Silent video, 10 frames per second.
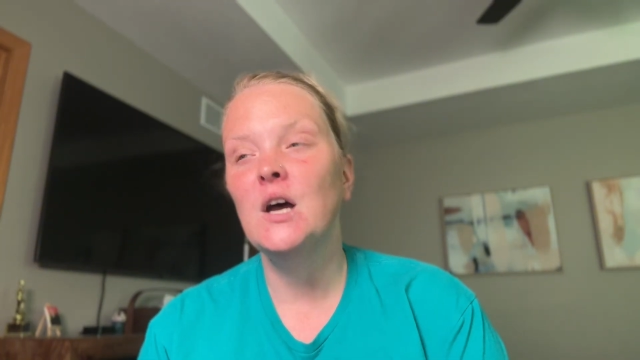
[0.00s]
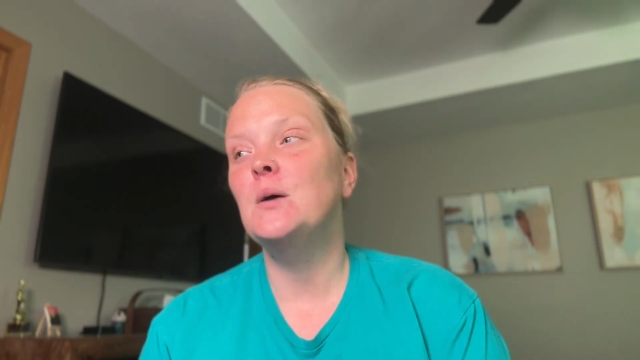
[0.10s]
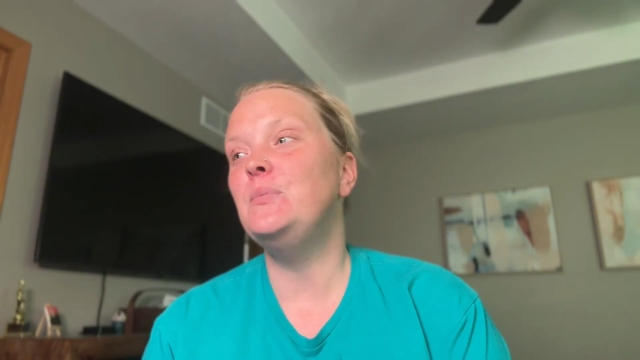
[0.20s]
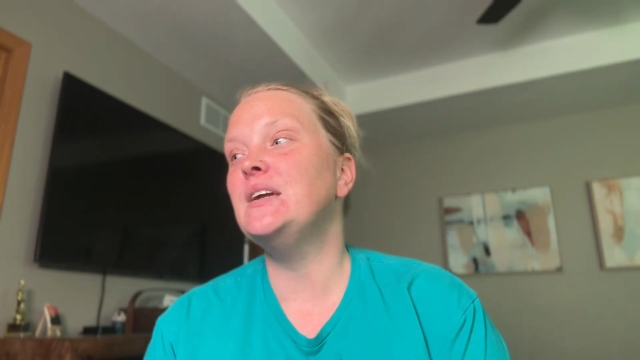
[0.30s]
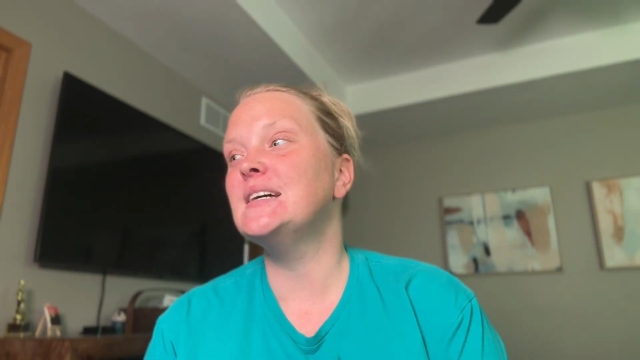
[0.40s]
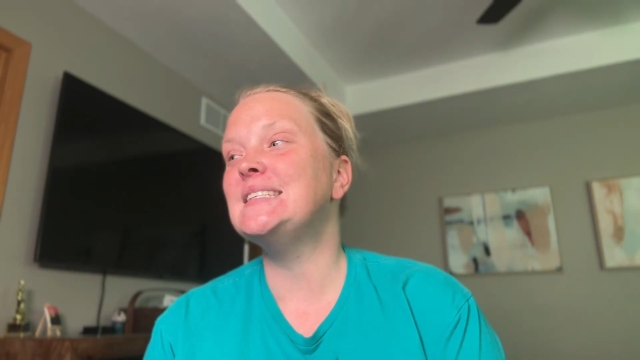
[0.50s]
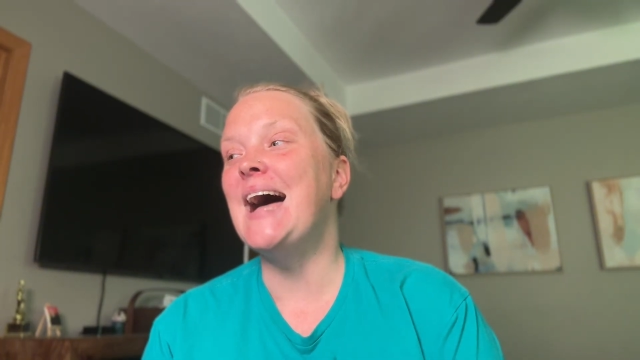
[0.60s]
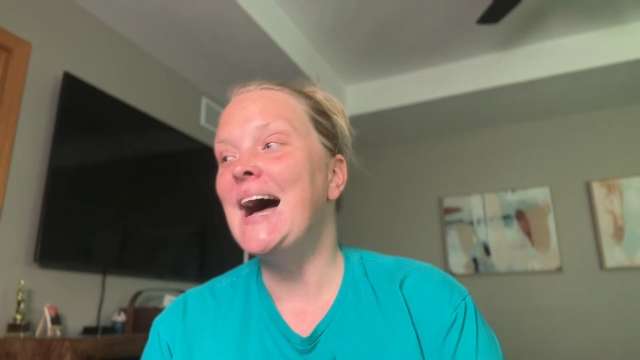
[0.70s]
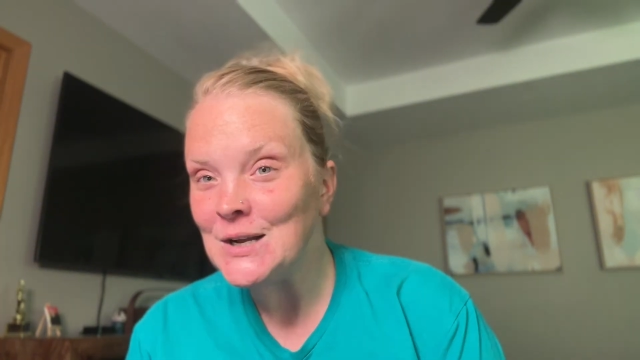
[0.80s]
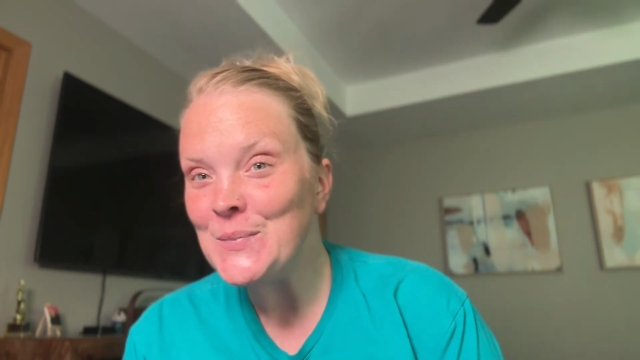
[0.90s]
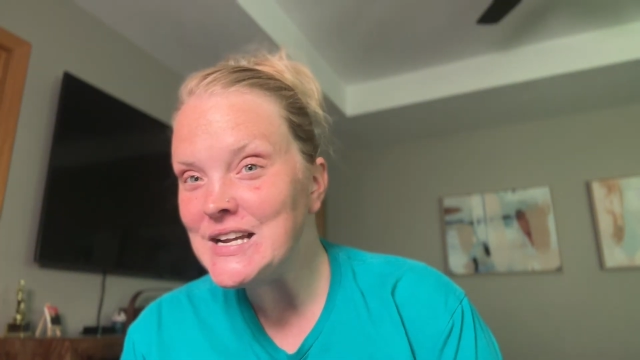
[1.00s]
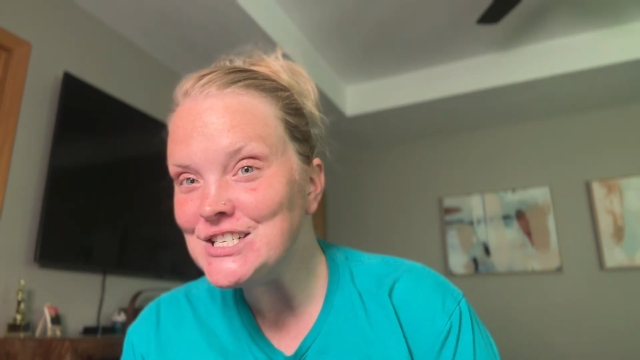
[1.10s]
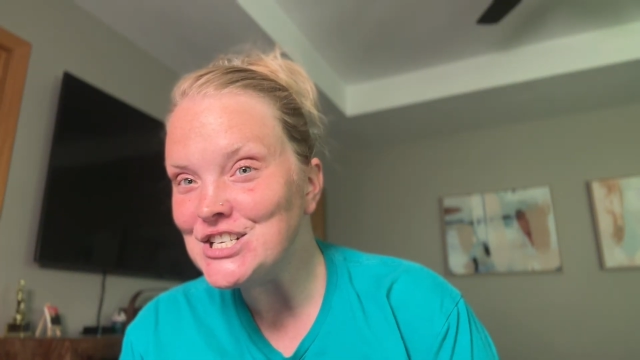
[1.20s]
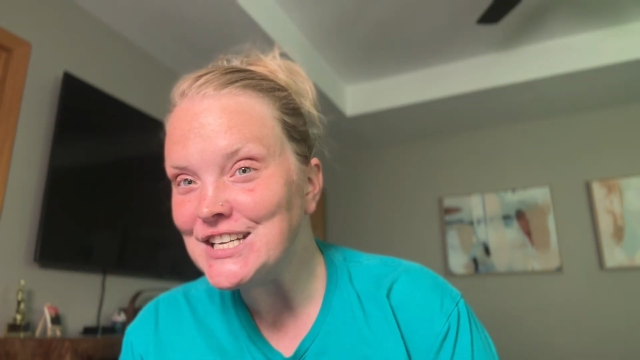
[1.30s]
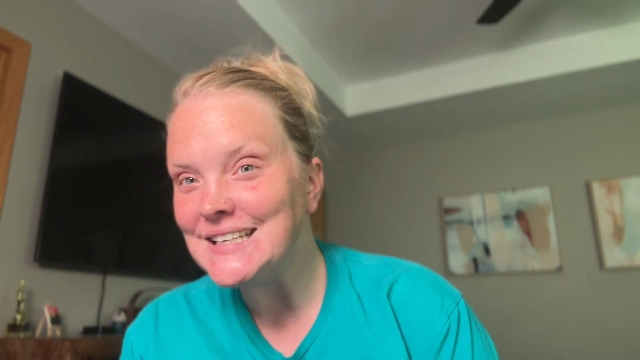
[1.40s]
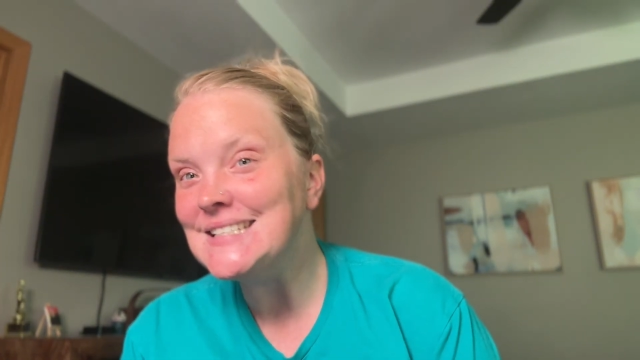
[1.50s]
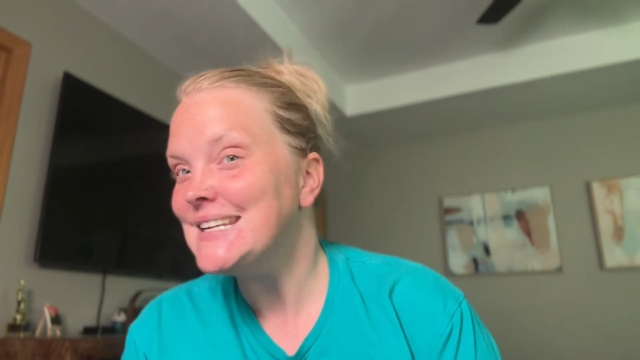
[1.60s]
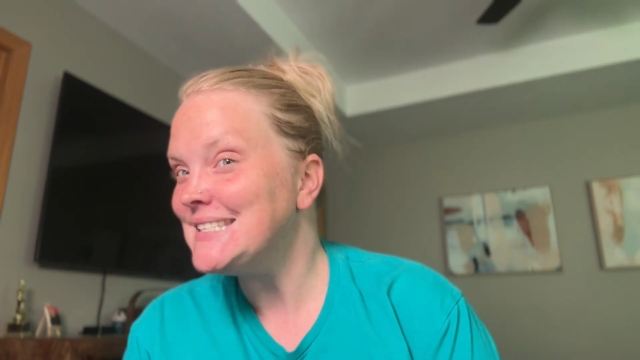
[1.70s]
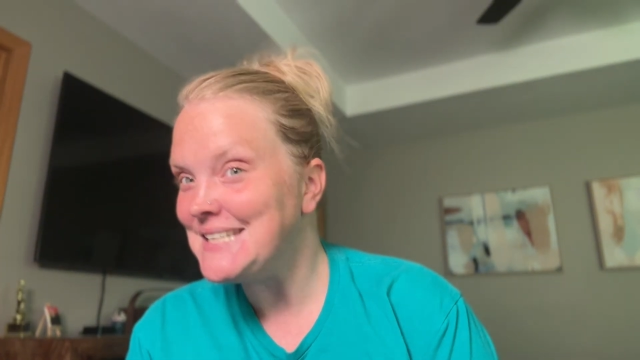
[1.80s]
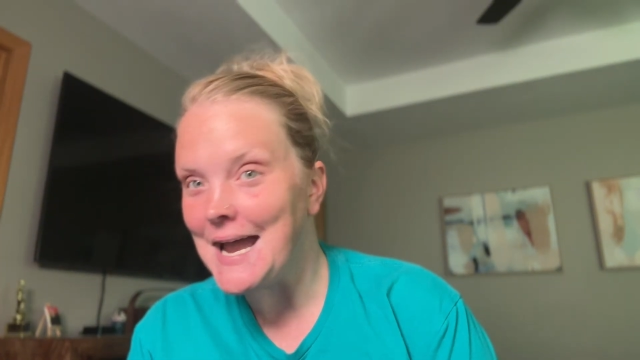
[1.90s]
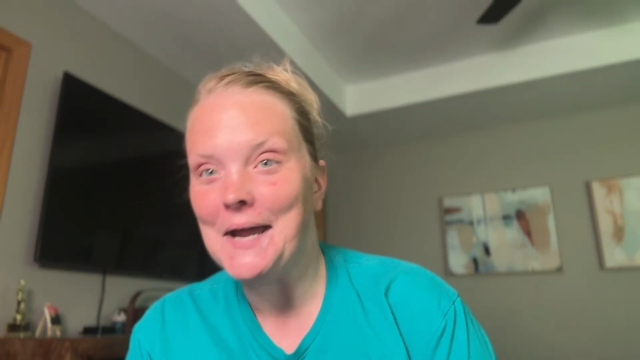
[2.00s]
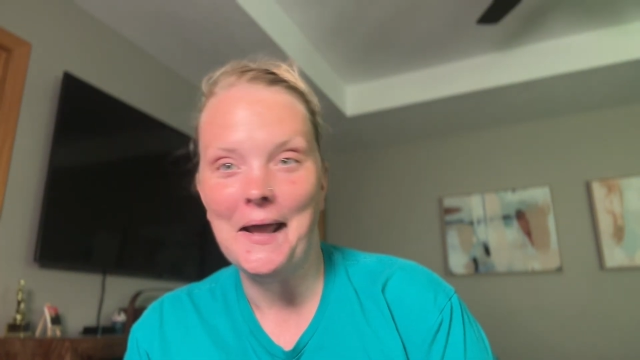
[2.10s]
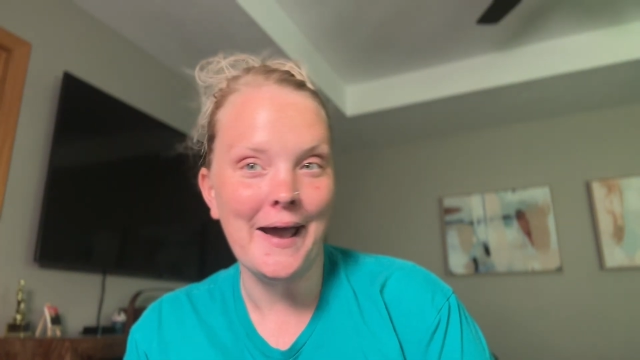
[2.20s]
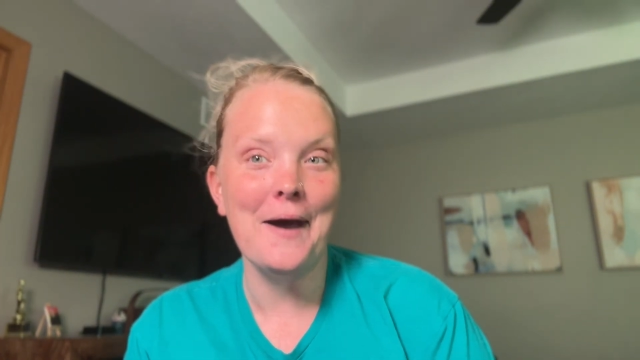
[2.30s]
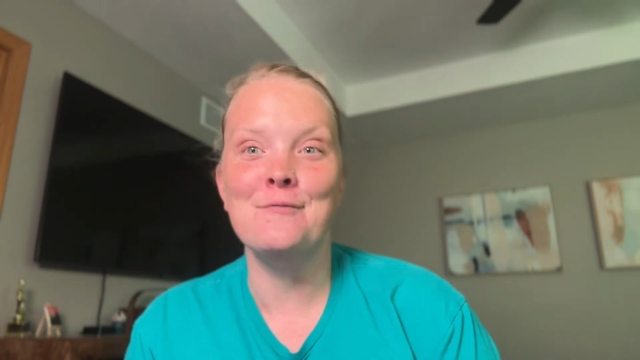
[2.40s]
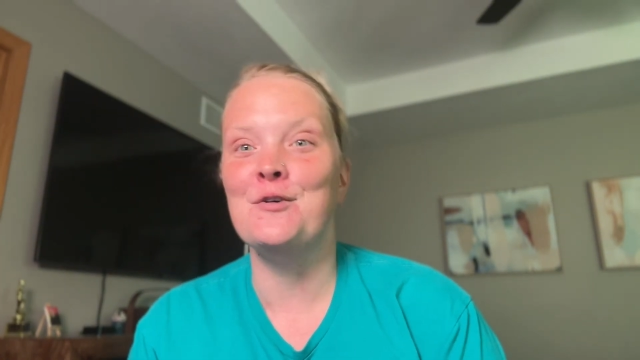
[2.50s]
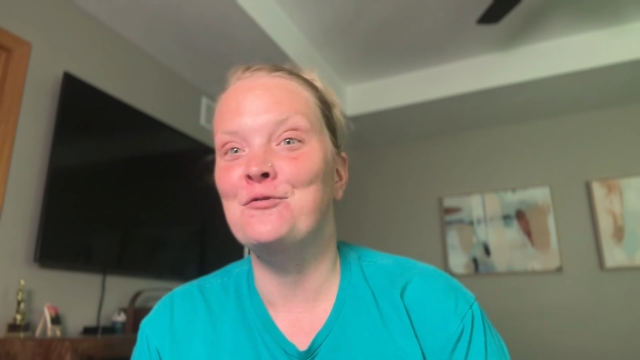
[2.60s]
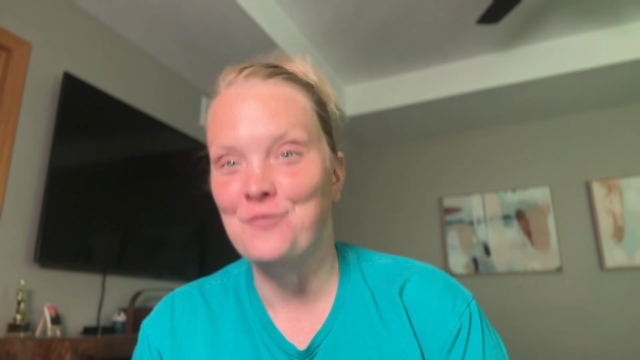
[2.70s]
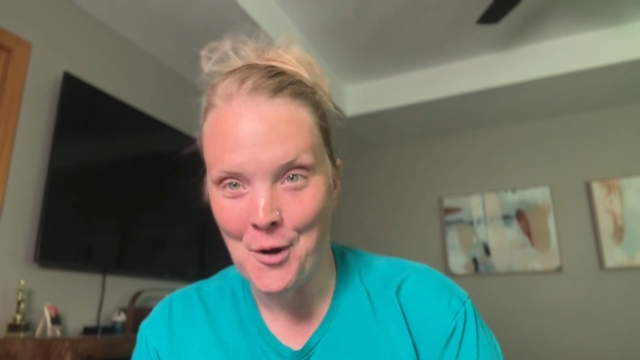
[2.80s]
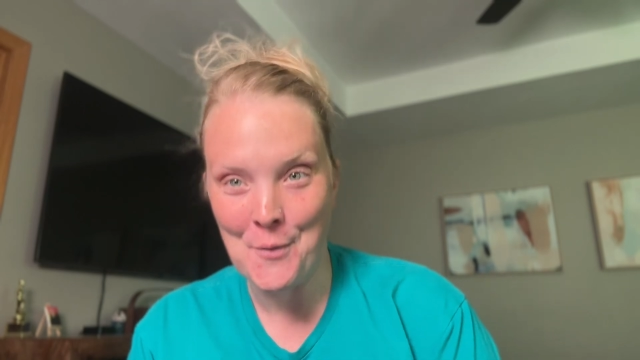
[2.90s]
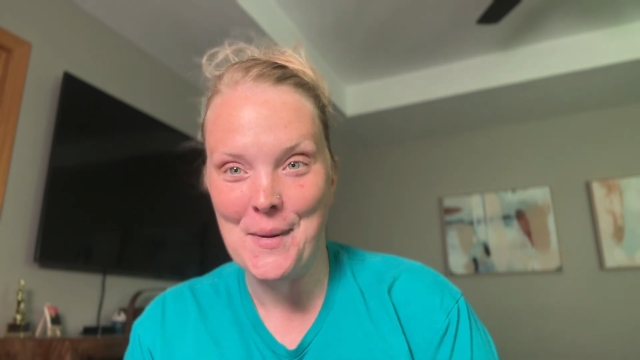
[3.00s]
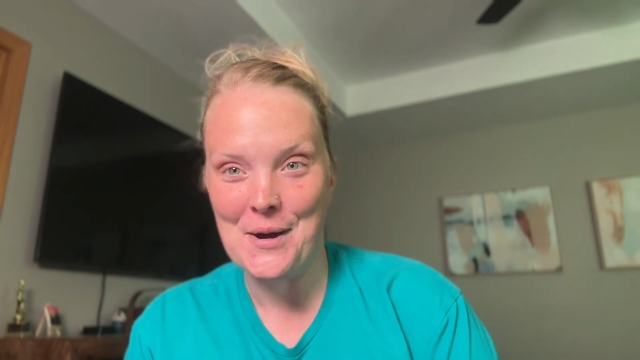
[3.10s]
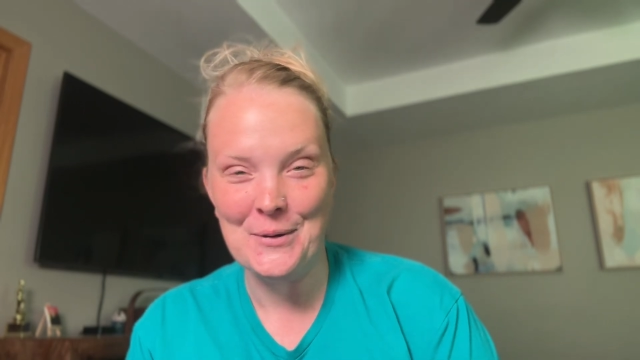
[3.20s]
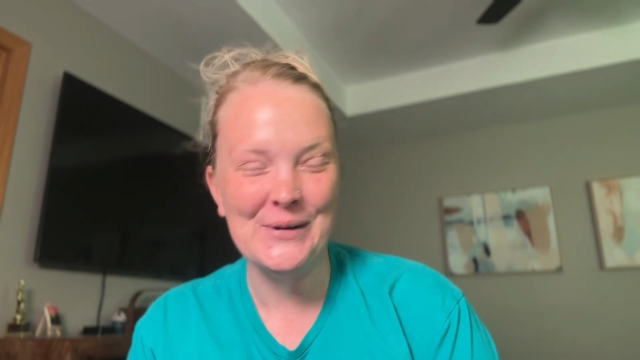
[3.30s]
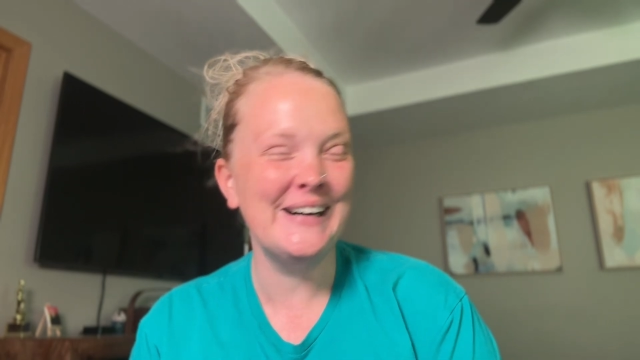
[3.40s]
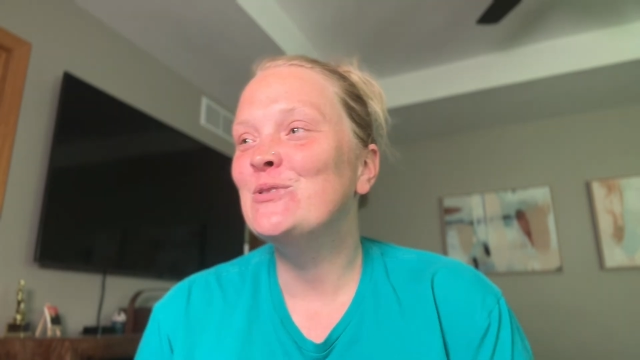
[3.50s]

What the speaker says: because automation does not have FOMO.